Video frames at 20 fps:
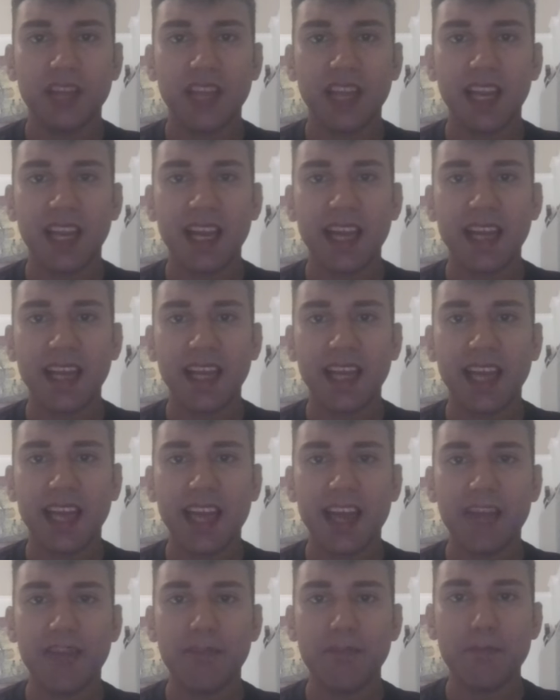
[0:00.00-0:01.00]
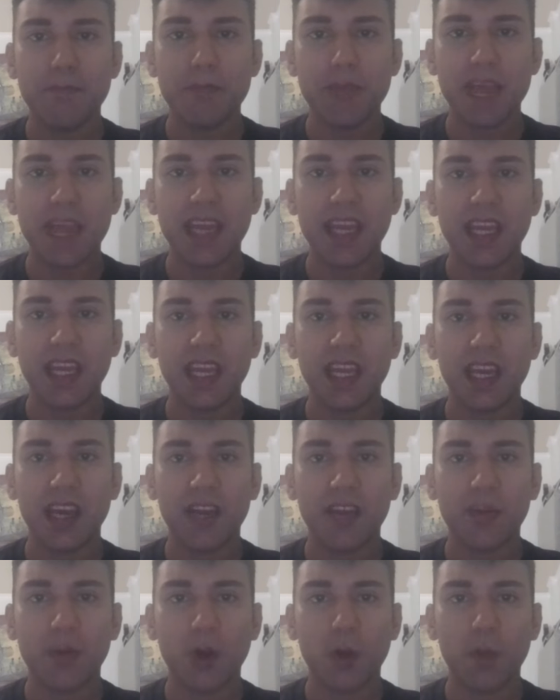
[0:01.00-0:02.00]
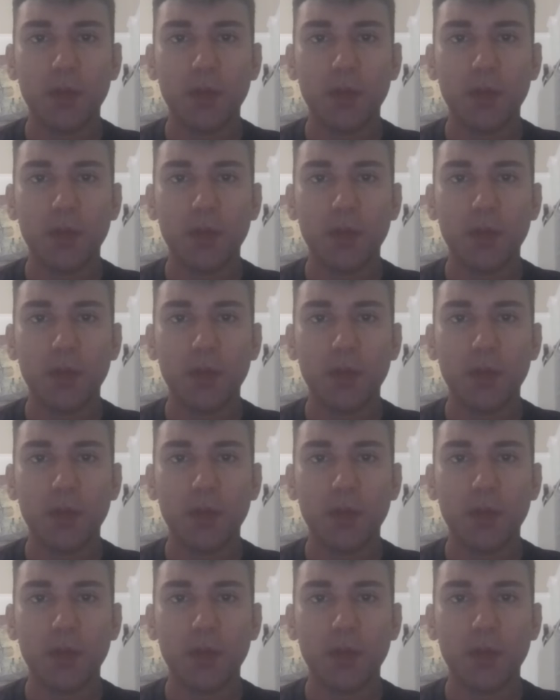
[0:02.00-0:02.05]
they likely have many other